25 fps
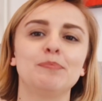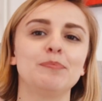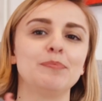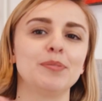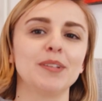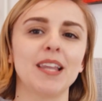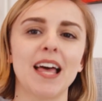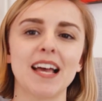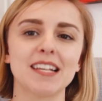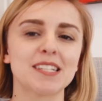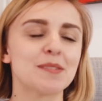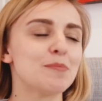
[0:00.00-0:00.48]

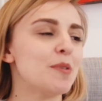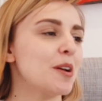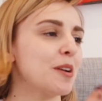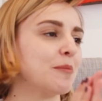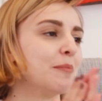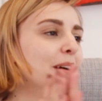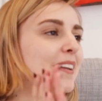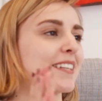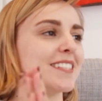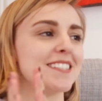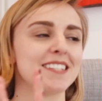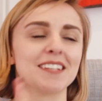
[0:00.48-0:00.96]
Bless
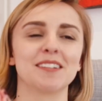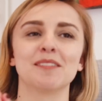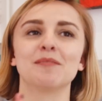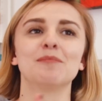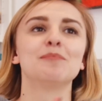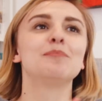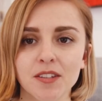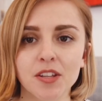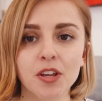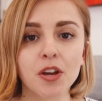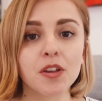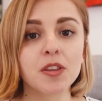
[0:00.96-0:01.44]
modern medicine.
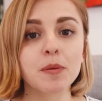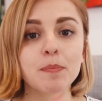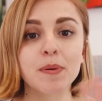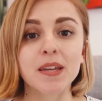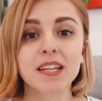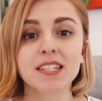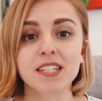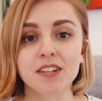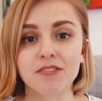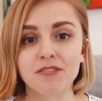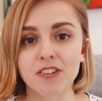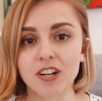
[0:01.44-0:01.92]
The other
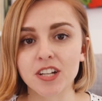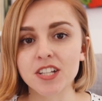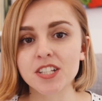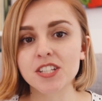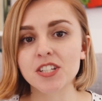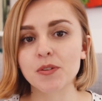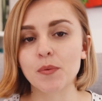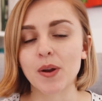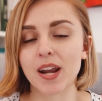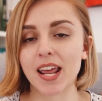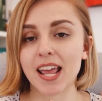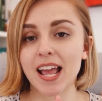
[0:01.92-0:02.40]
big
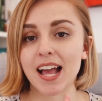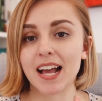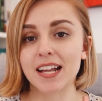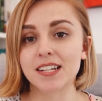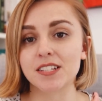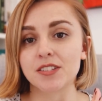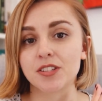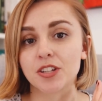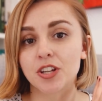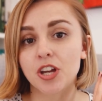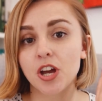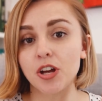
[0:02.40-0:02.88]
difference to when I
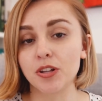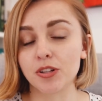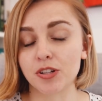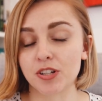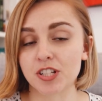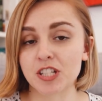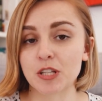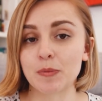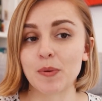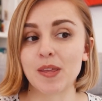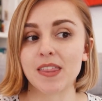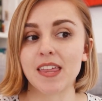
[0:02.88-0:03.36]
had the
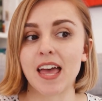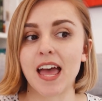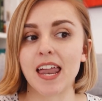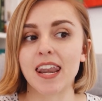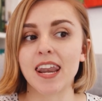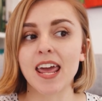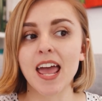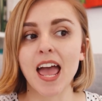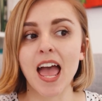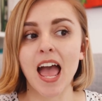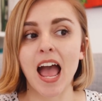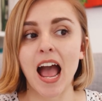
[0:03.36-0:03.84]
colonoscopy
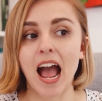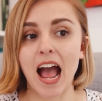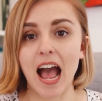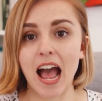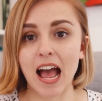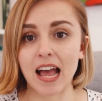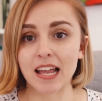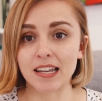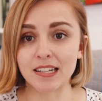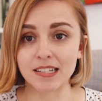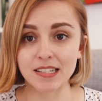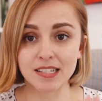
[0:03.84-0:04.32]
then
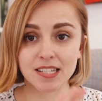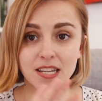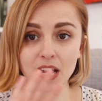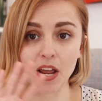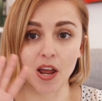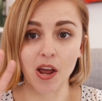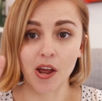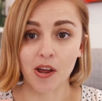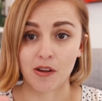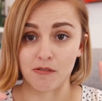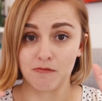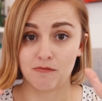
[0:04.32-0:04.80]
and
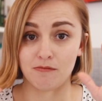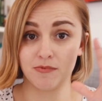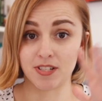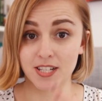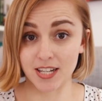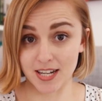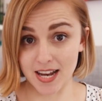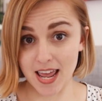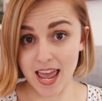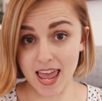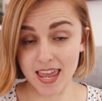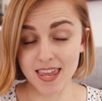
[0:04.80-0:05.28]

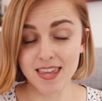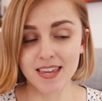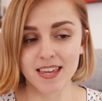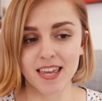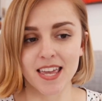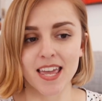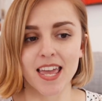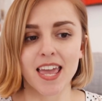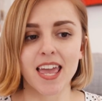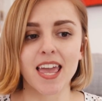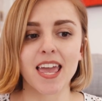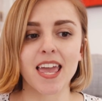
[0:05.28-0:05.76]
today
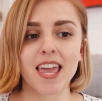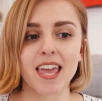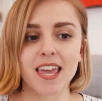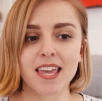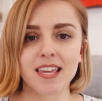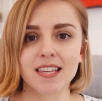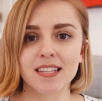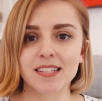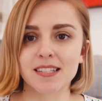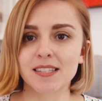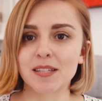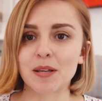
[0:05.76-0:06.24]

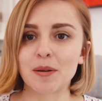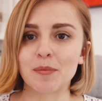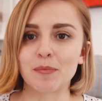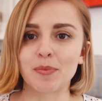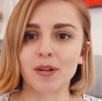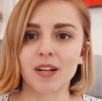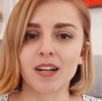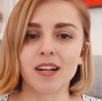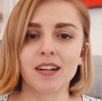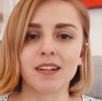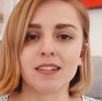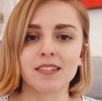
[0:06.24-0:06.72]
is
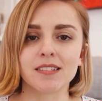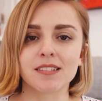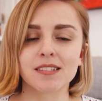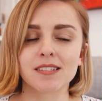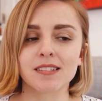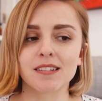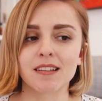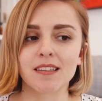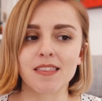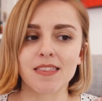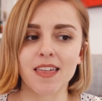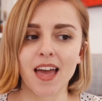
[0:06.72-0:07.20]

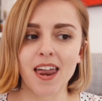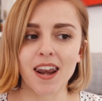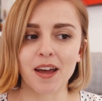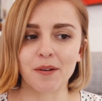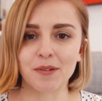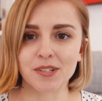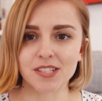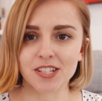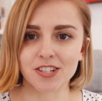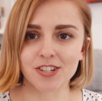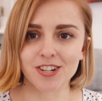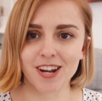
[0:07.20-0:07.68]
because then
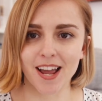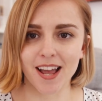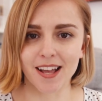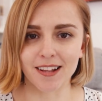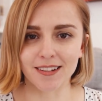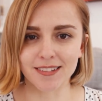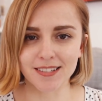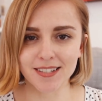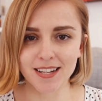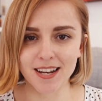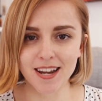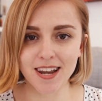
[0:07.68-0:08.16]
I was a
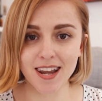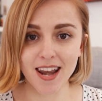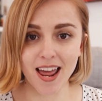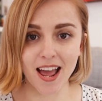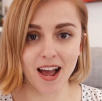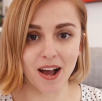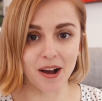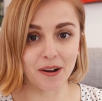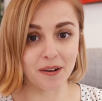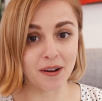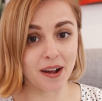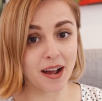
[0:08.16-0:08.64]
child,
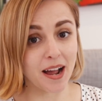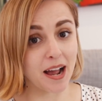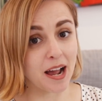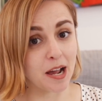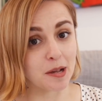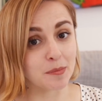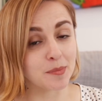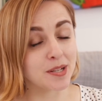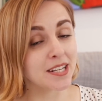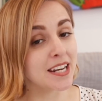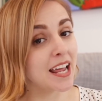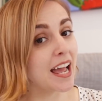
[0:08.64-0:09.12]
now
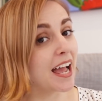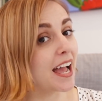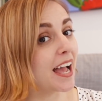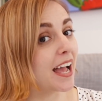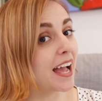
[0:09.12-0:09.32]
I'm an